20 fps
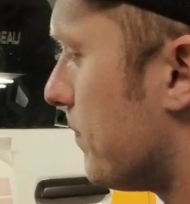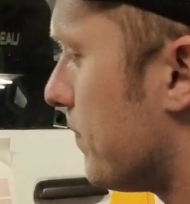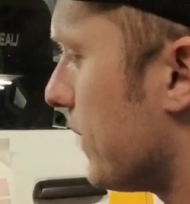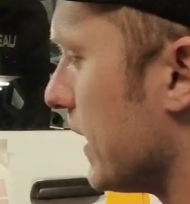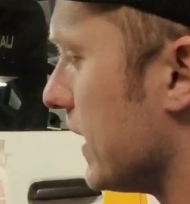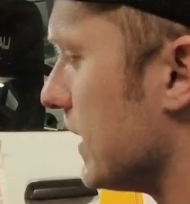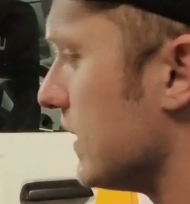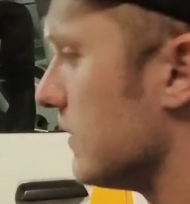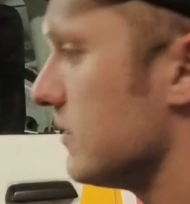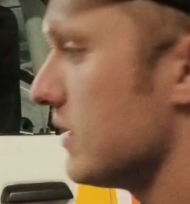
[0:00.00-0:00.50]

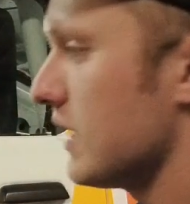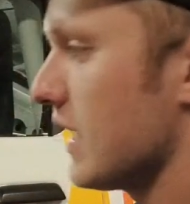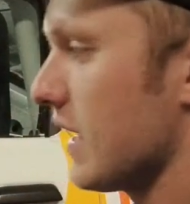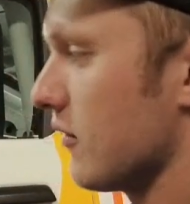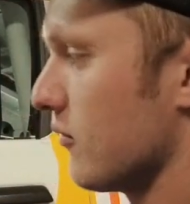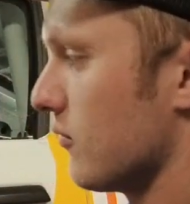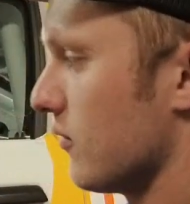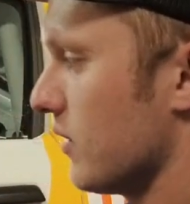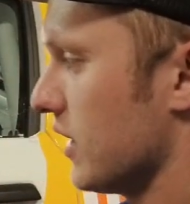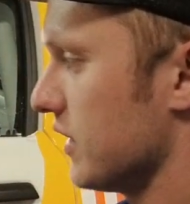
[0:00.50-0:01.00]
Baby,
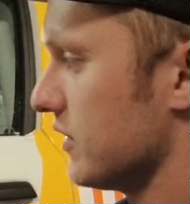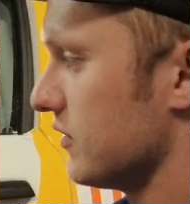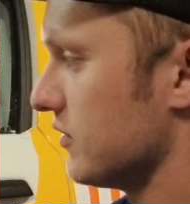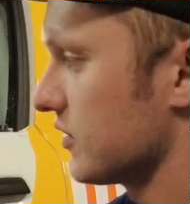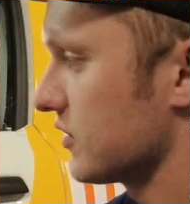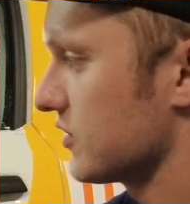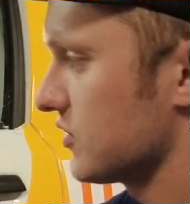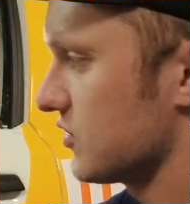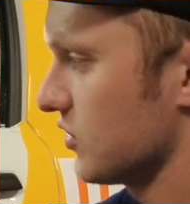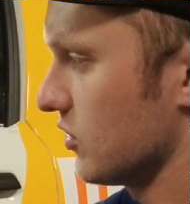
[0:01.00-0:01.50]
that red
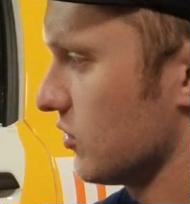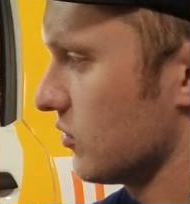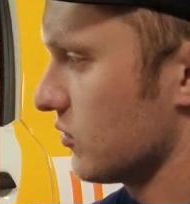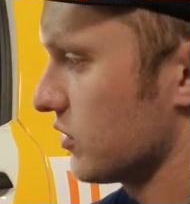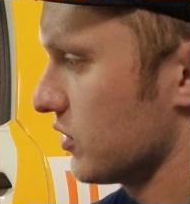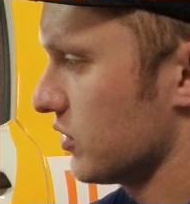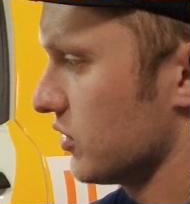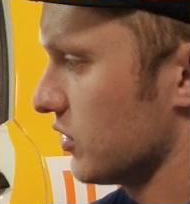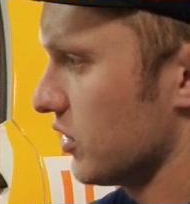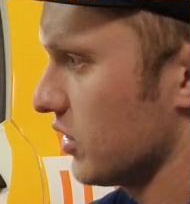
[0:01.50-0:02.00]
looks so
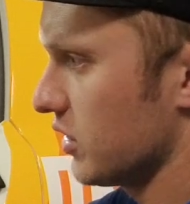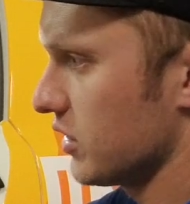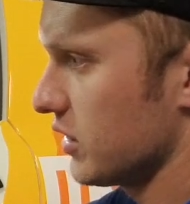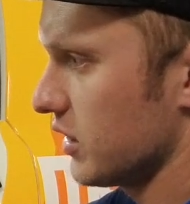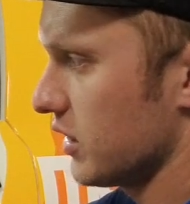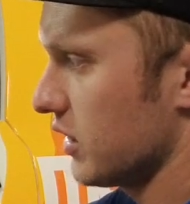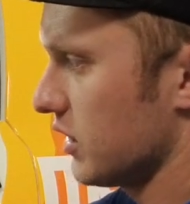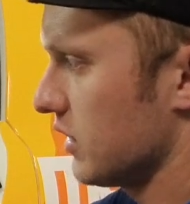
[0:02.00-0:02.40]
good on